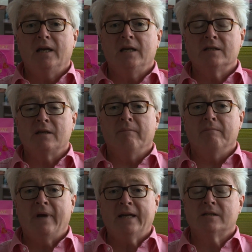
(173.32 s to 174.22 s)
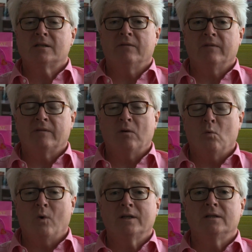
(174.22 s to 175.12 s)
is make something that
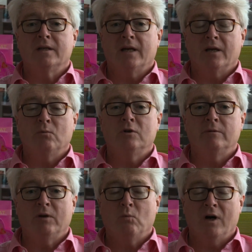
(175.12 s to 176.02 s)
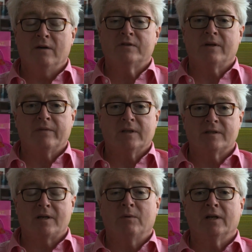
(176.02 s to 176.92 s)
one day will be worth something to
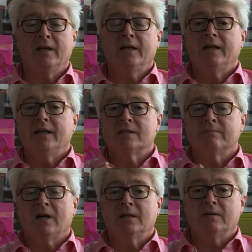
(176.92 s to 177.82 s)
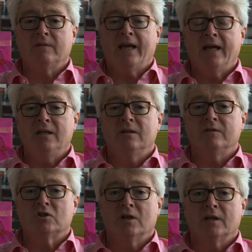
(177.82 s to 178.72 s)
someone it's money at the end of
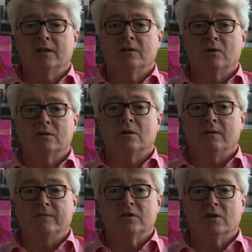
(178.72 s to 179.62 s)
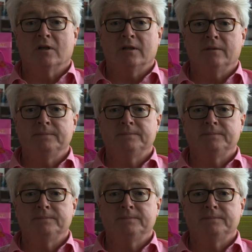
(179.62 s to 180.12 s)
a journey and not on the journey.